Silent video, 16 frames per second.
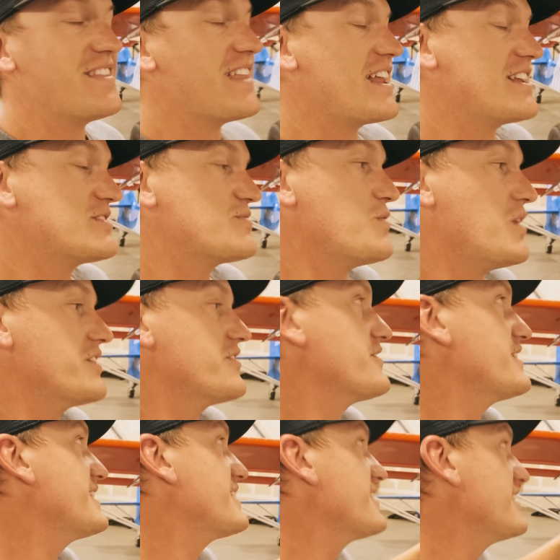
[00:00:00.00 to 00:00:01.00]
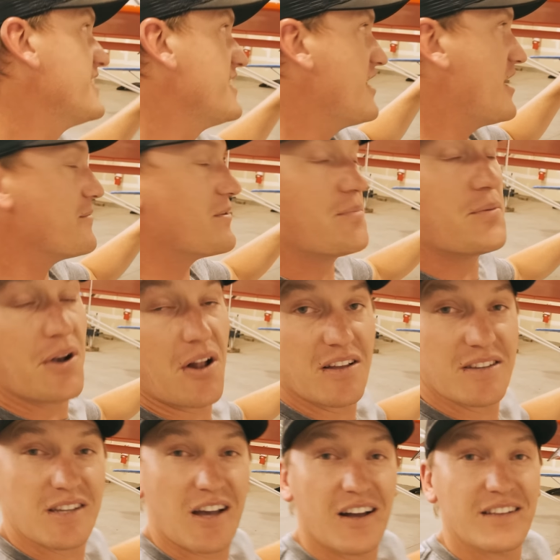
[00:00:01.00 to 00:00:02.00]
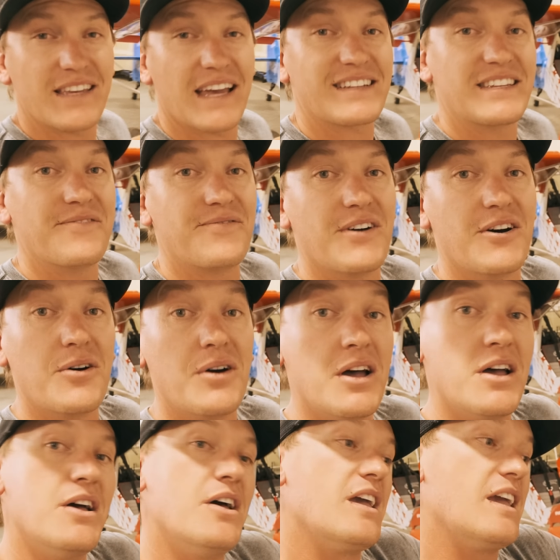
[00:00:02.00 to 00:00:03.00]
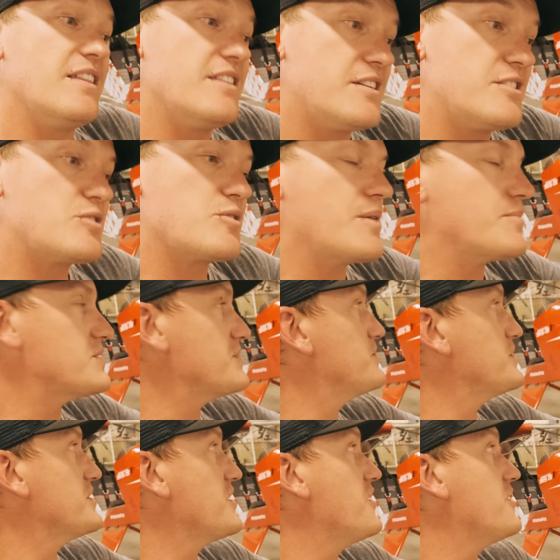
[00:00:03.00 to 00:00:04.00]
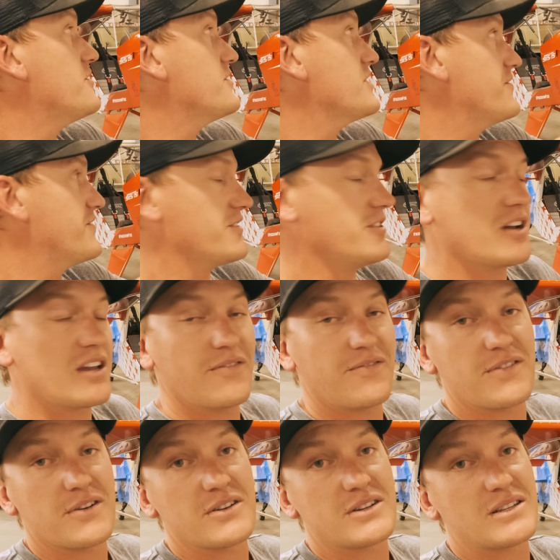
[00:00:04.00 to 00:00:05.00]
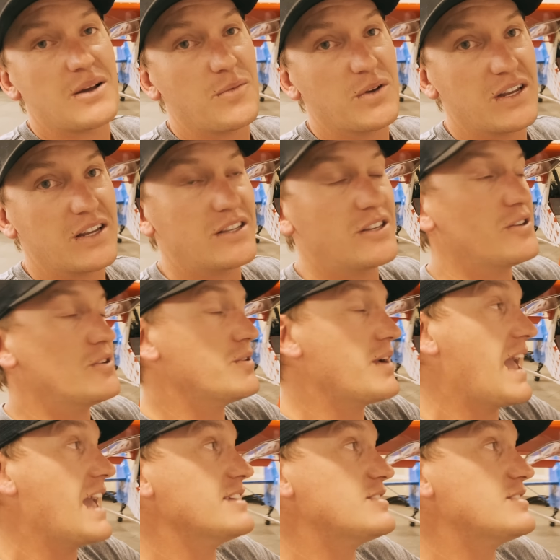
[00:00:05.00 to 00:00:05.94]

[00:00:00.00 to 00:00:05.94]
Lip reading: that is wondering, I'm gonna put all his contact info in the description below. If you're looking for someone to do a